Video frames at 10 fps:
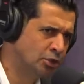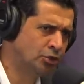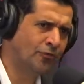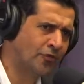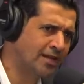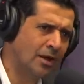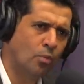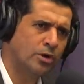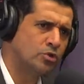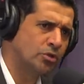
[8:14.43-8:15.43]
Did you
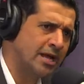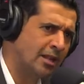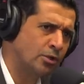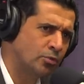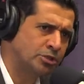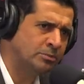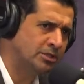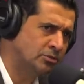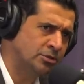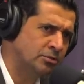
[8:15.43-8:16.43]
forget what a totalitarian
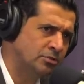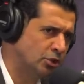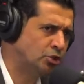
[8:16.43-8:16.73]
regime did to you?